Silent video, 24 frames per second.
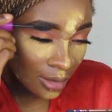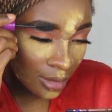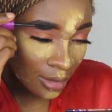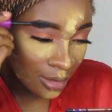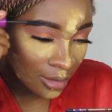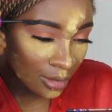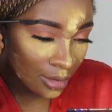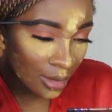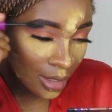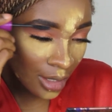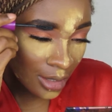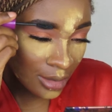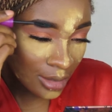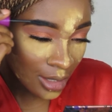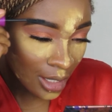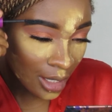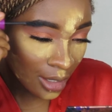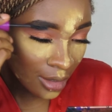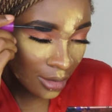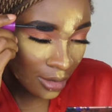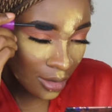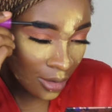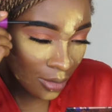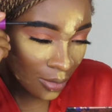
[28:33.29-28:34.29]
You guys,
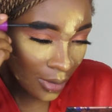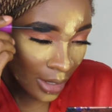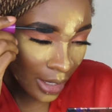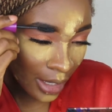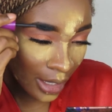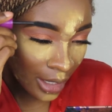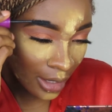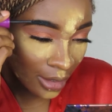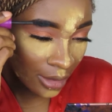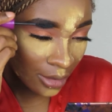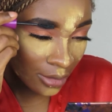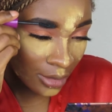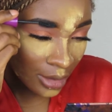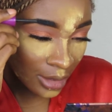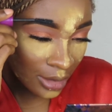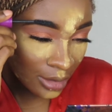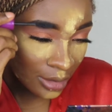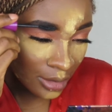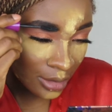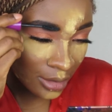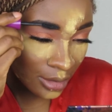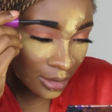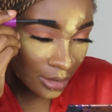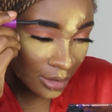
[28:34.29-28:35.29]
I don't know why I do
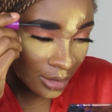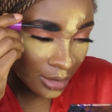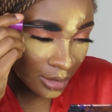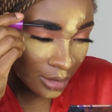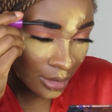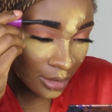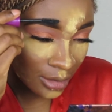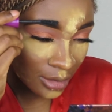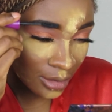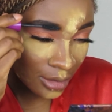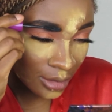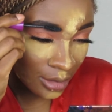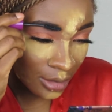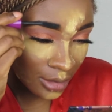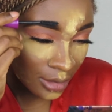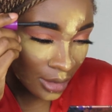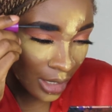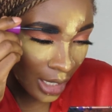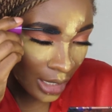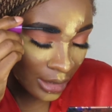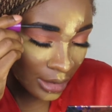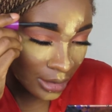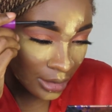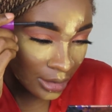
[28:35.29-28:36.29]
this.
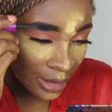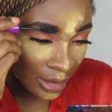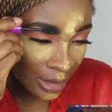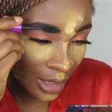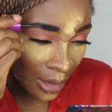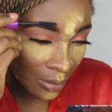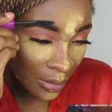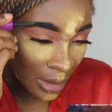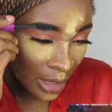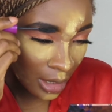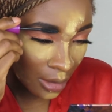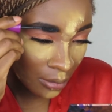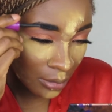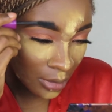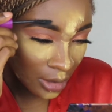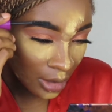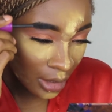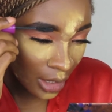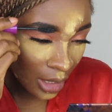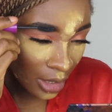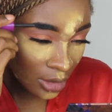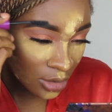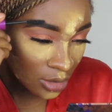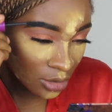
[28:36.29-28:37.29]
I just think they make them
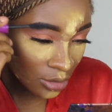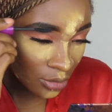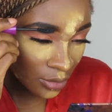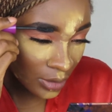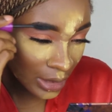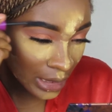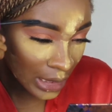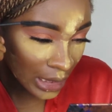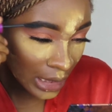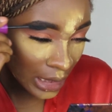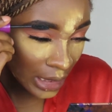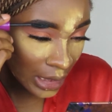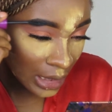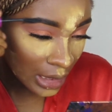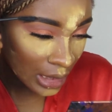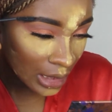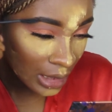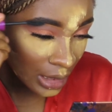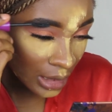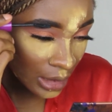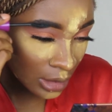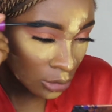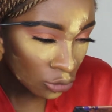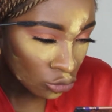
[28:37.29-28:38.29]
look extra
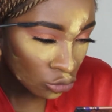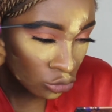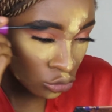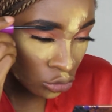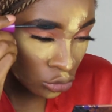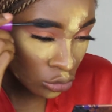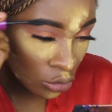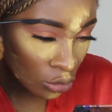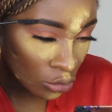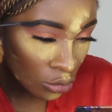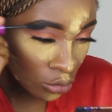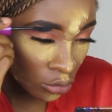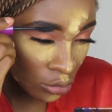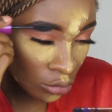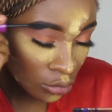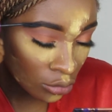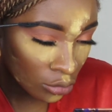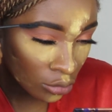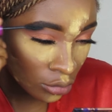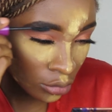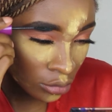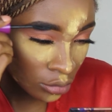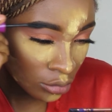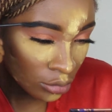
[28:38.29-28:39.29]
fleeky. So,
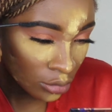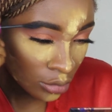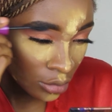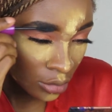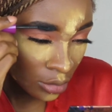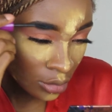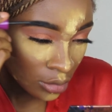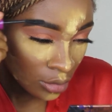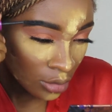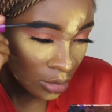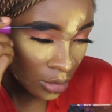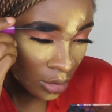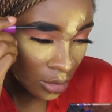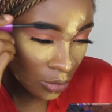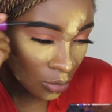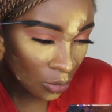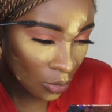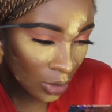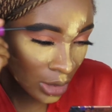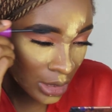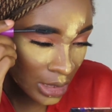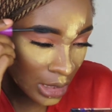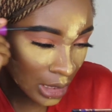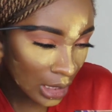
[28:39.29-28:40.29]

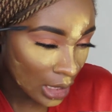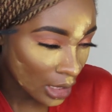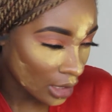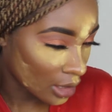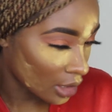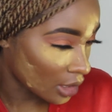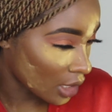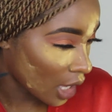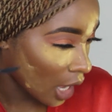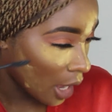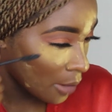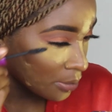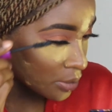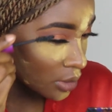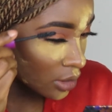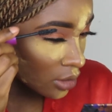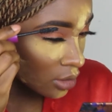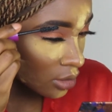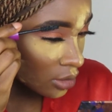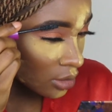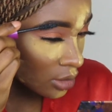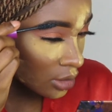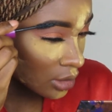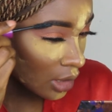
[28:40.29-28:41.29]
once again, an
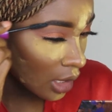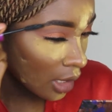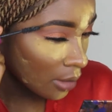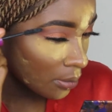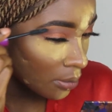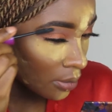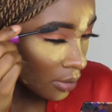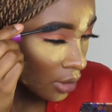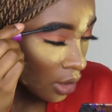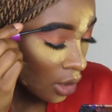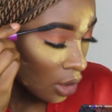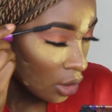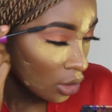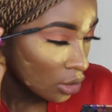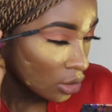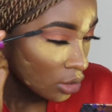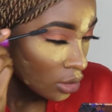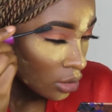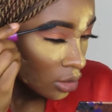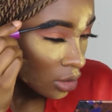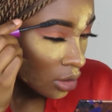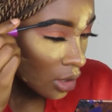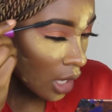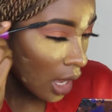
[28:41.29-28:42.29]
optional step.
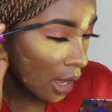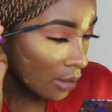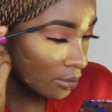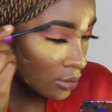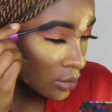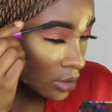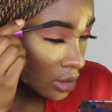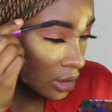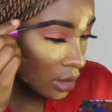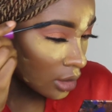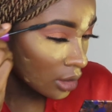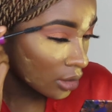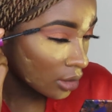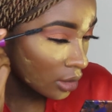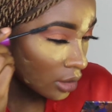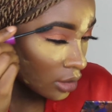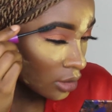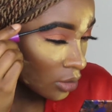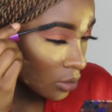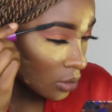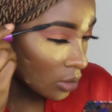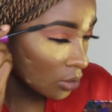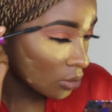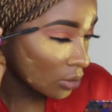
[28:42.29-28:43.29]
I'm literally
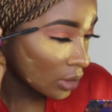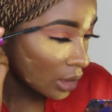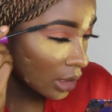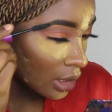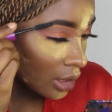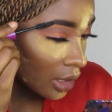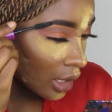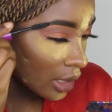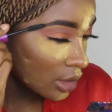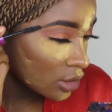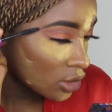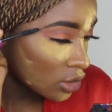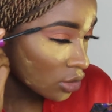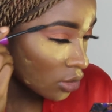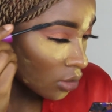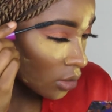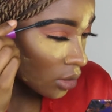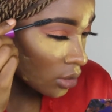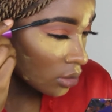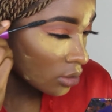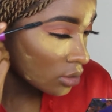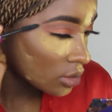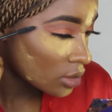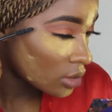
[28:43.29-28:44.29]
doing really light
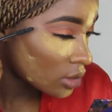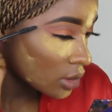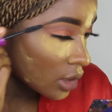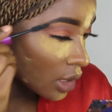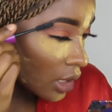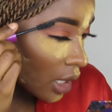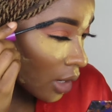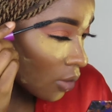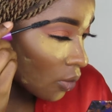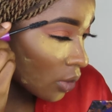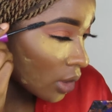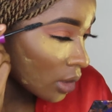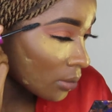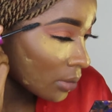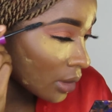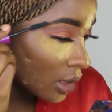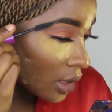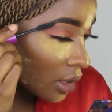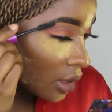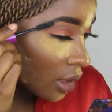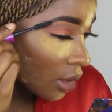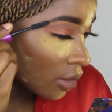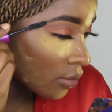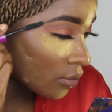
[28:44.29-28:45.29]
strokes, and I want to be
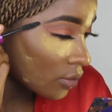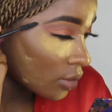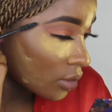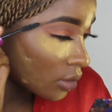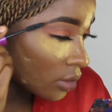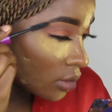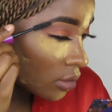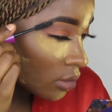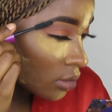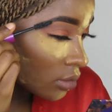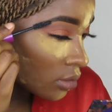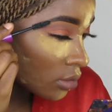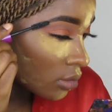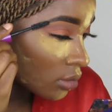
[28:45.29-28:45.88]
careful,